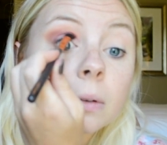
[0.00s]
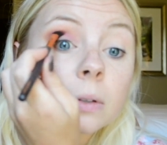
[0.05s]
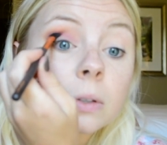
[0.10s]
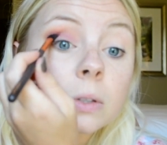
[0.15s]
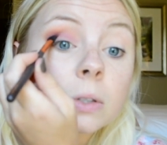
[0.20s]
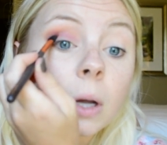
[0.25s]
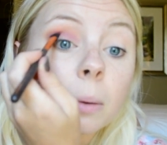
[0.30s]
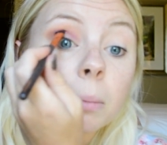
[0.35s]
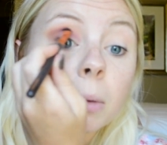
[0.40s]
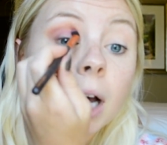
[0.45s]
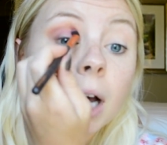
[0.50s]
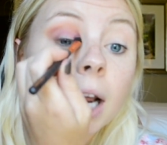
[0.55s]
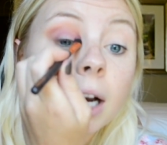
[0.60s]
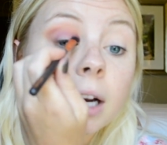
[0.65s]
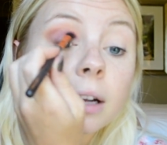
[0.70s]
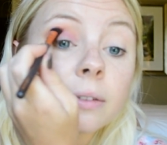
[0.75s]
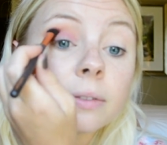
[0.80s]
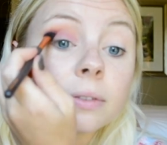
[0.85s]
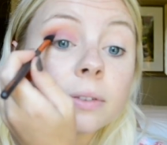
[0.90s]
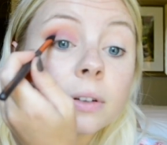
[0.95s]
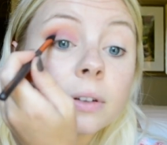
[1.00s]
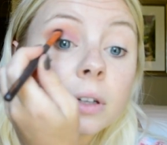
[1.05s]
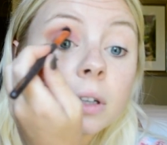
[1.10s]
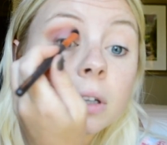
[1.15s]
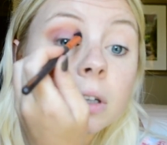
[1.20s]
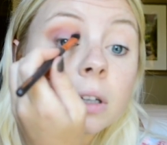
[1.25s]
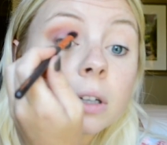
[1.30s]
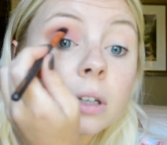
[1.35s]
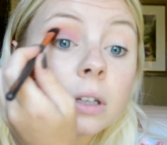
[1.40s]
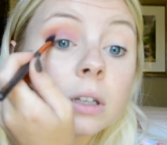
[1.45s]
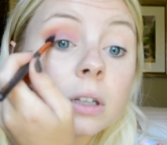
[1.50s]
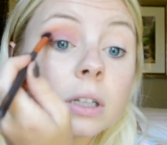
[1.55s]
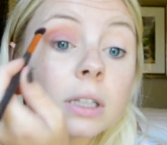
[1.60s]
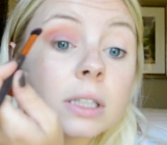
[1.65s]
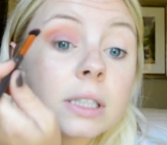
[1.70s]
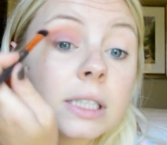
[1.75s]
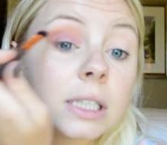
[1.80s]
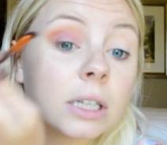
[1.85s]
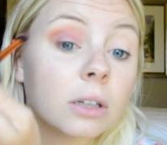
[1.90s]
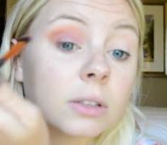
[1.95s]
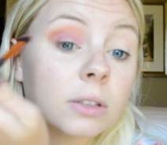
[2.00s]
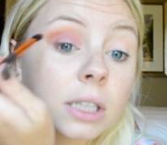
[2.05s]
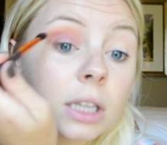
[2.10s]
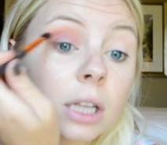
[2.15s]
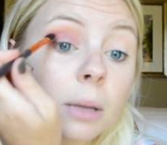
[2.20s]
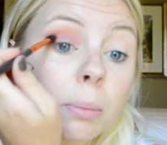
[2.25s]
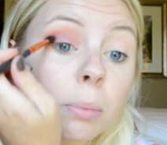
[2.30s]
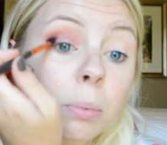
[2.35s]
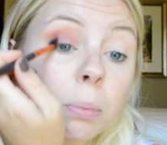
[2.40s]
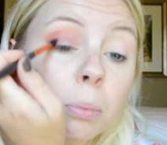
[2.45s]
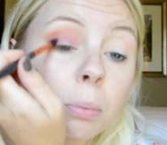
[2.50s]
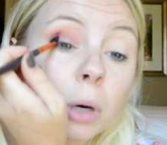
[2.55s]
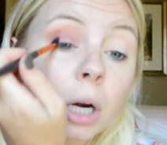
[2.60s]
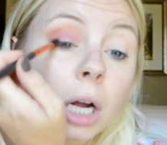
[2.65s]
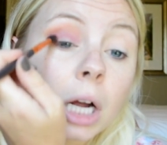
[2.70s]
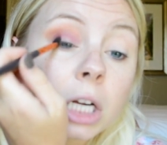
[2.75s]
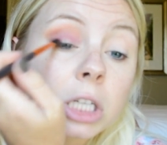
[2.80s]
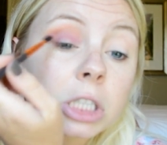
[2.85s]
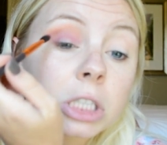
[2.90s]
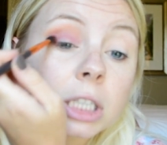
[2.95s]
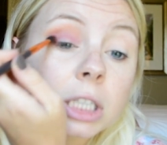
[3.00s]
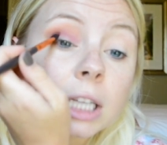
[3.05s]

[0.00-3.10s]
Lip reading: So I'm kind of tilting the brush,